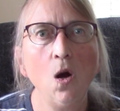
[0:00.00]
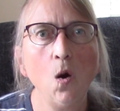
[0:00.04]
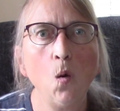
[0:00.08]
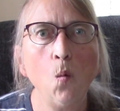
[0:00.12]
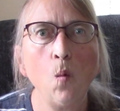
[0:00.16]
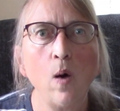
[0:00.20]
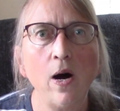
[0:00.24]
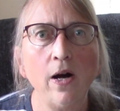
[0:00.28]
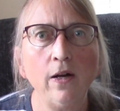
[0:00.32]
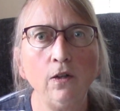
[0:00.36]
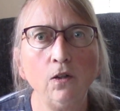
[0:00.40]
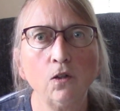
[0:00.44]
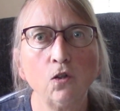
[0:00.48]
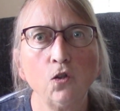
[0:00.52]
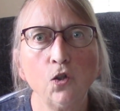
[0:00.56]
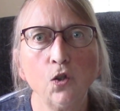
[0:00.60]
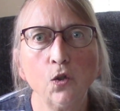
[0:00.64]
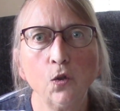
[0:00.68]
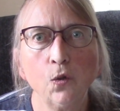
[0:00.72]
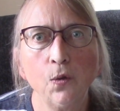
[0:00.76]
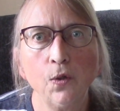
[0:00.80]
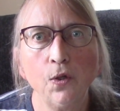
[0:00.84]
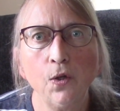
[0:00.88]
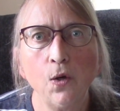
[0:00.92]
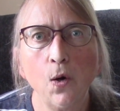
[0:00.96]
while your
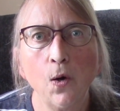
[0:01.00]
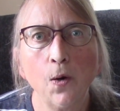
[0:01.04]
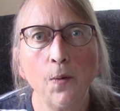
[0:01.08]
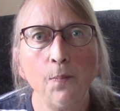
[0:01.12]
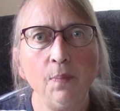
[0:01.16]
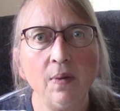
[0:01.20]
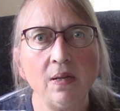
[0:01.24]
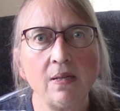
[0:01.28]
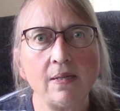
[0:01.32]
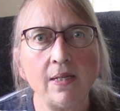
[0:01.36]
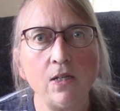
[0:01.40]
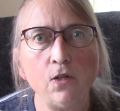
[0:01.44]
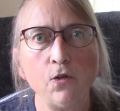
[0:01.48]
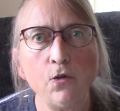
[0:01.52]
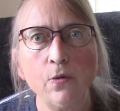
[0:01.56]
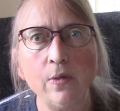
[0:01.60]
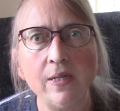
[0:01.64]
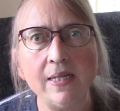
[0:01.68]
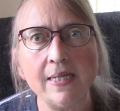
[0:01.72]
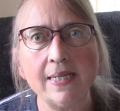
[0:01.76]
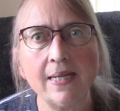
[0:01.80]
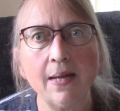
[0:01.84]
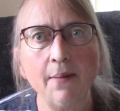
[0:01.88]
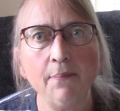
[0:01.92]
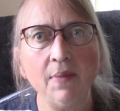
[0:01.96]
children are busy
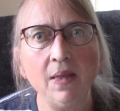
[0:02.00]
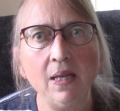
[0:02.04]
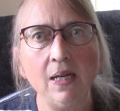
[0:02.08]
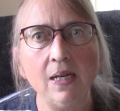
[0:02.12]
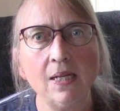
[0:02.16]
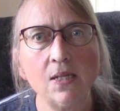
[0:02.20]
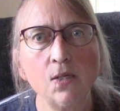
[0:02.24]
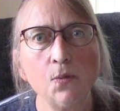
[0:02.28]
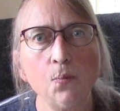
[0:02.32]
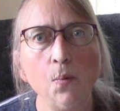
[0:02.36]
doing something as